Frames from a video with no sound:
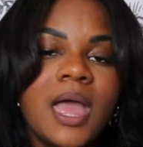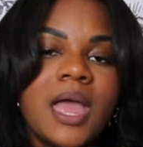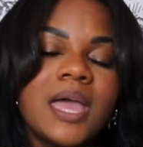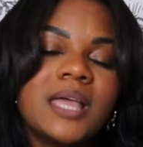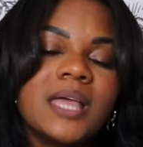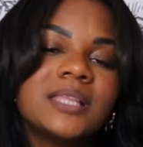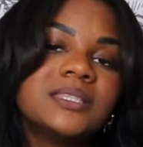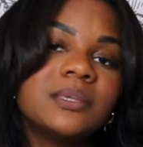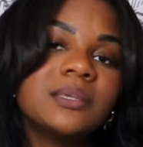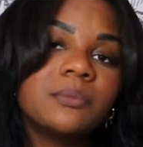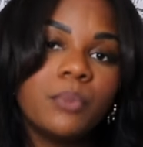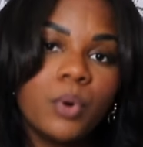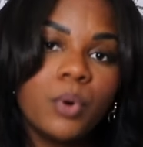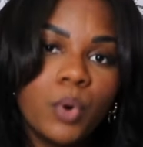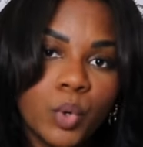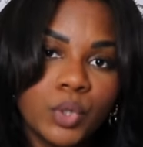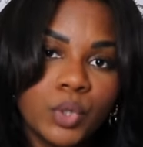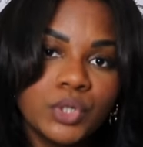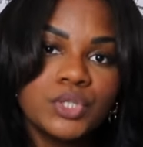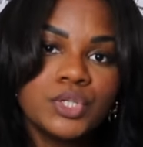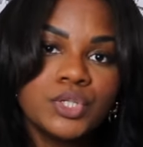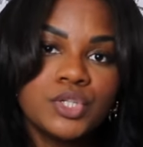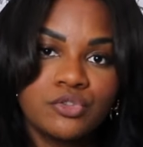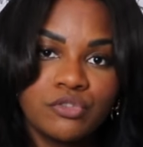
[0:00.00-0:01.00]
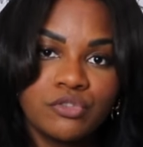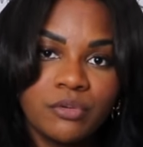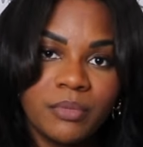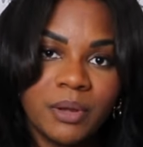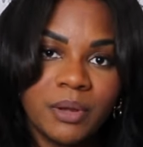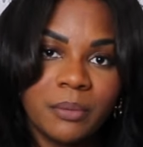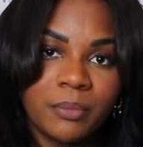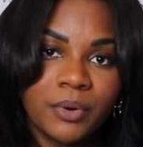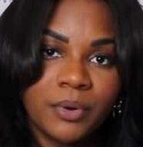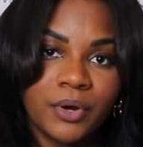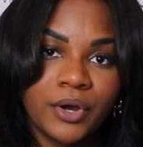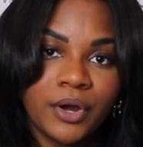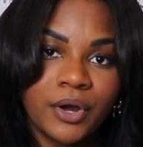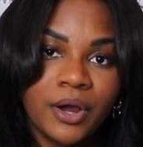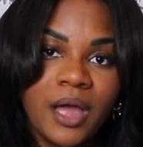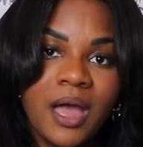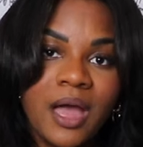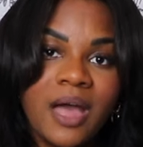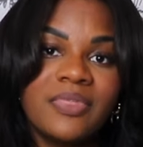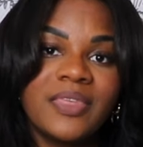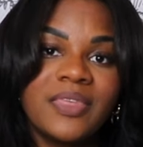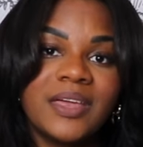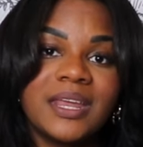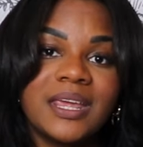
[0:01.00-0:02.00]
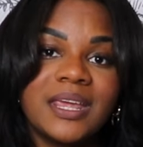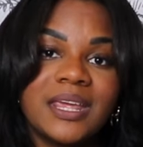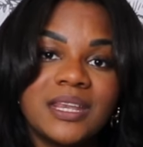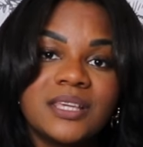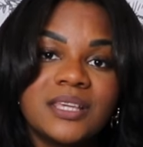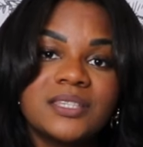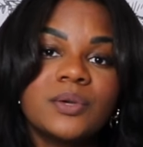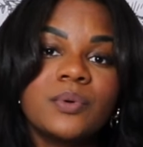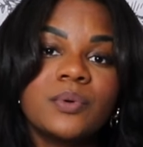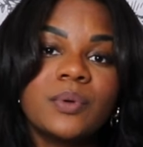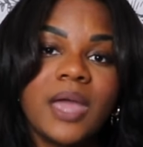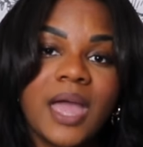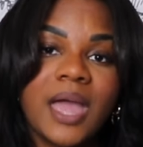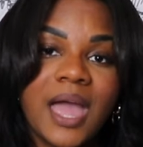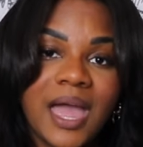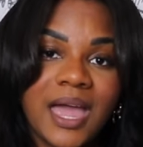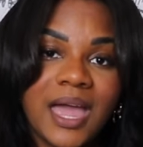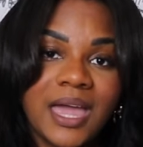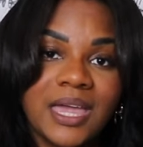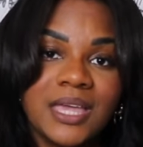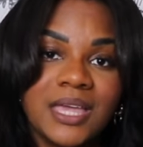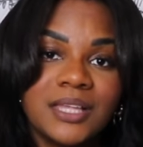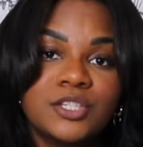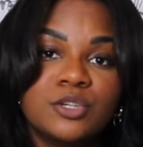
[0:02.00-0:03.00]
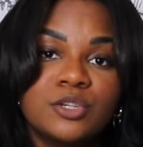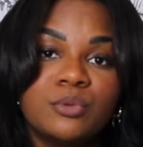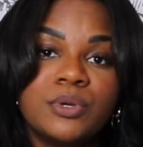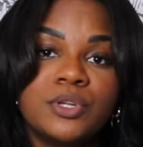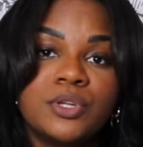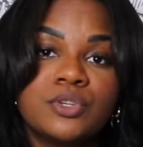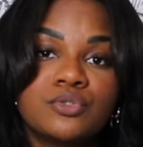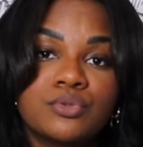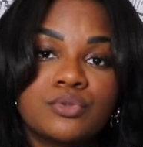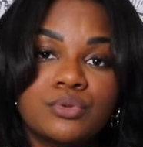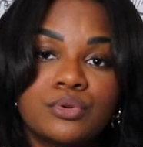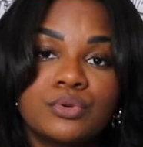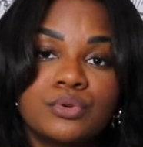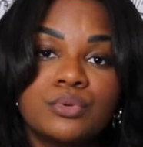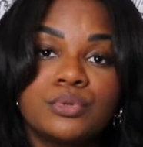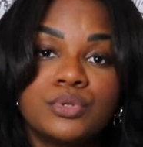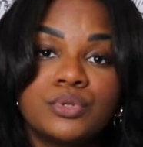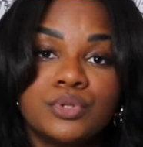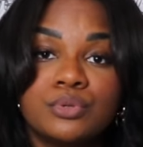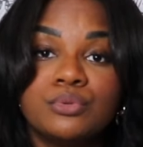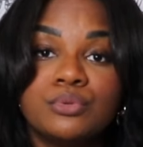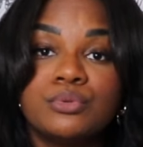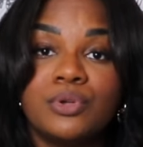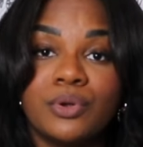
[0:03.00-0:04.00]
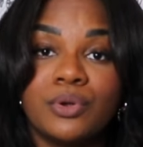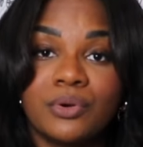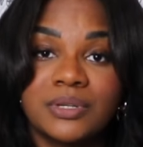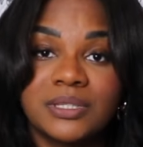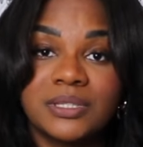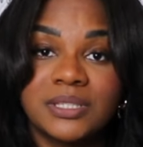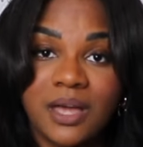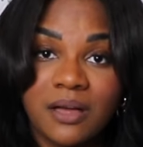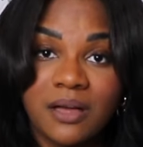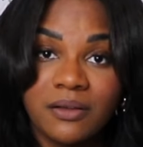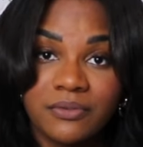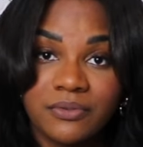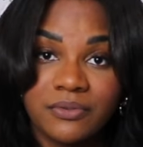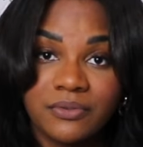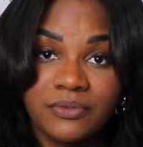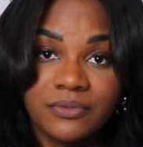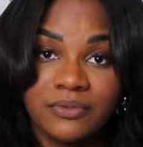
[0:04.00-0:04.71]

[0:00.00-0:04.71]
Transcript: it's important to remember that it is okay to be true to yourself.